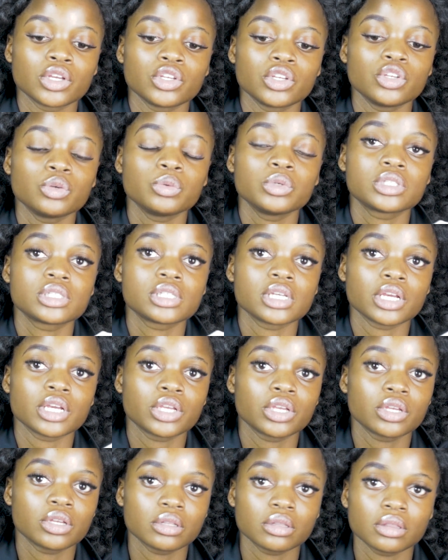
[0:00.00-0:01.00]
you will take
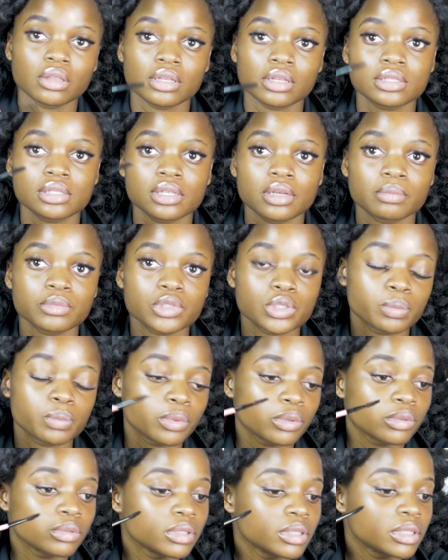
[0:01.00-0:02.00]
the same
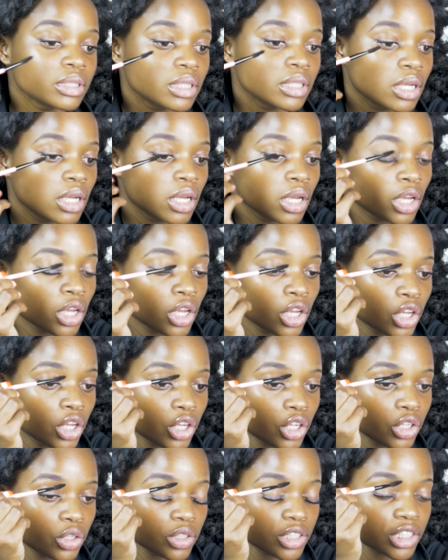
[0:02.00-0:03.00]
spoolie.
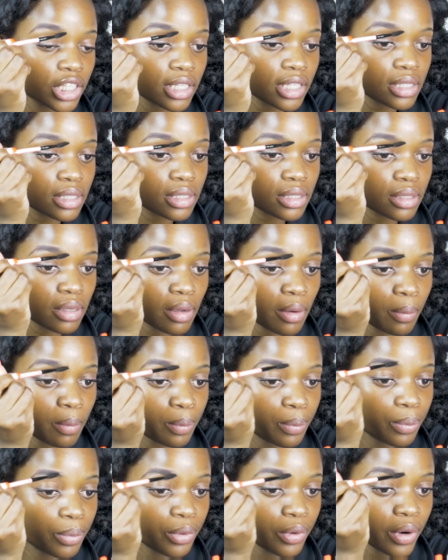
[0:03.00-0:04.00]
You just
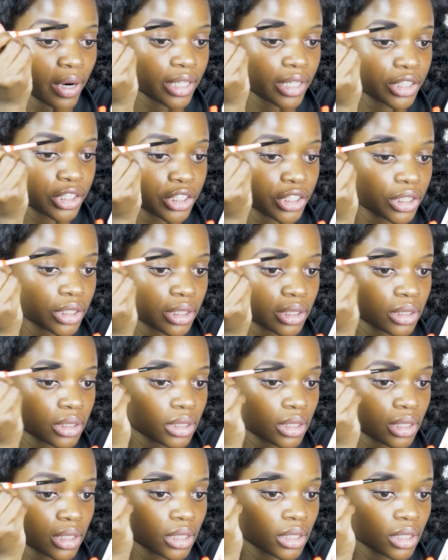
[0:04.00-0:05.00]
brushing
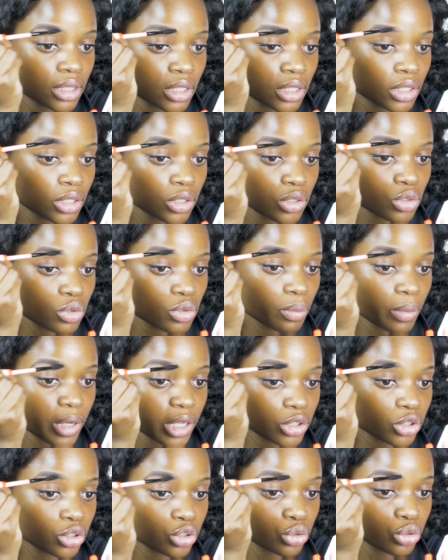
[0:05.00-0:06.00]
to
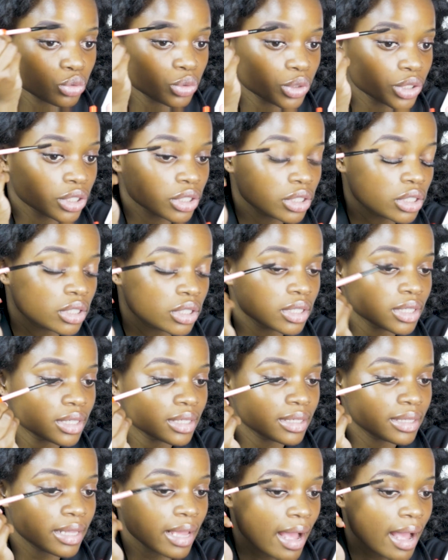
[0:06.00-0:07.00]
make sure
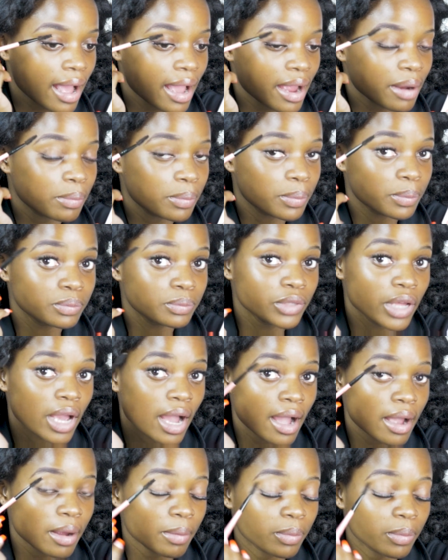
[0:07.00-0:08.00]
the
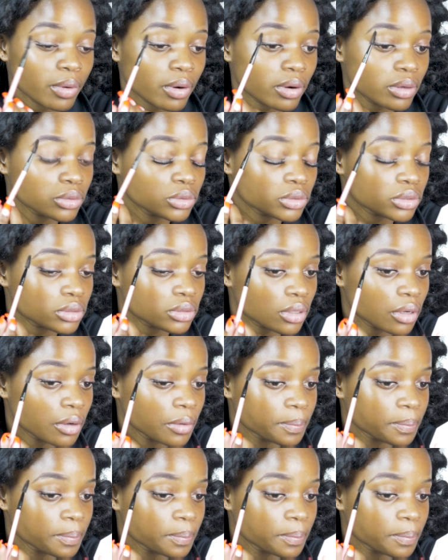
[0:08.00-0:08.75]
eyebrows,